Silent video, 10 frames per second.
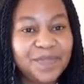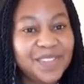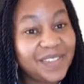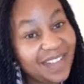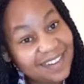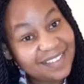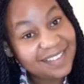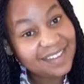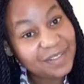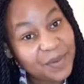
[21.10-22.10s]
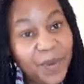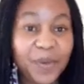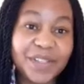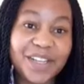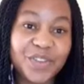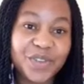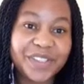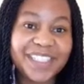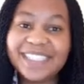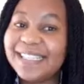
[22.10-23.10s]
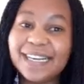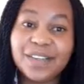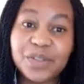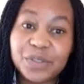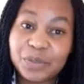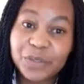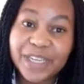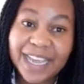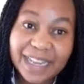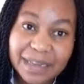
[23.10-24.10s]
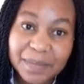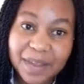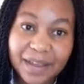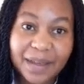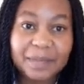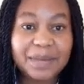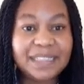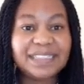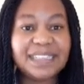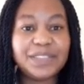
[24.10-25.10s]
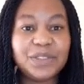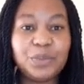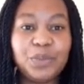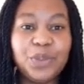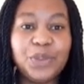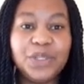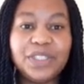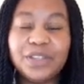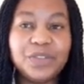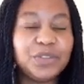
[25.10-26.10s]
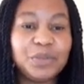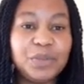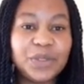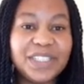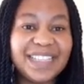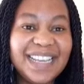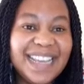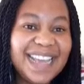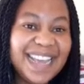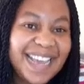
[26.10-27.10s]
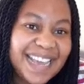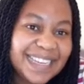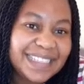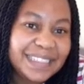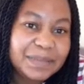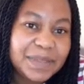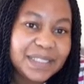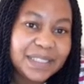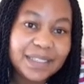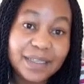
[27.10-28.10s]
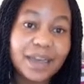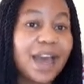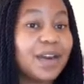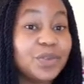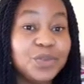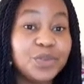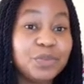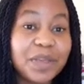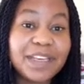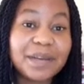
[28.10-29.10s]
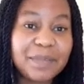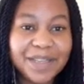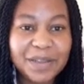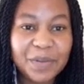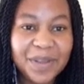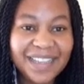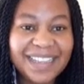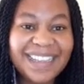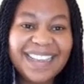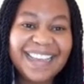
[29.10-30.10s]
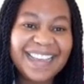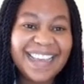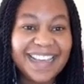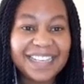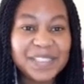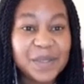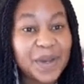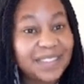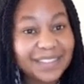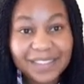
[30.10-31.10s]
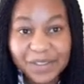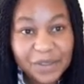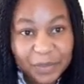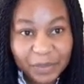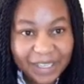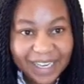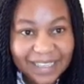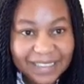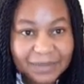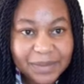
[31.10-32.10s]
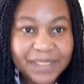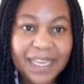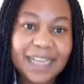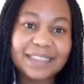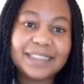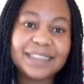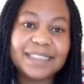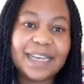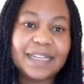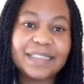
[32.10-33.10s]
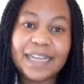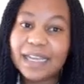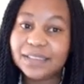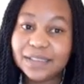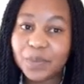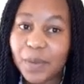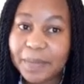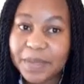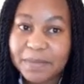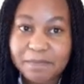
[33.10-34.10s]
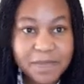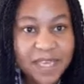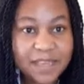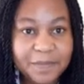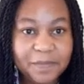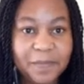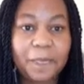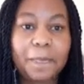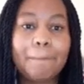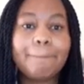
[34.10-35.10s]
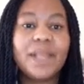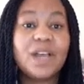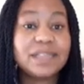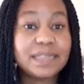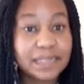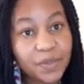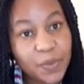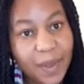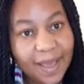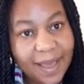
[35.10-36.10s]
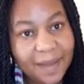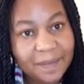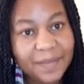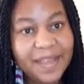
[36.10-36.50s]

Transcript: Today I decided to go all natural. I decided not to put any makeup. I decided to put not to put any lipstick. I don't do makeup anyway. Yeah, so I decided not to put any lipstick. I just decided that I just want to be me because that's who I am.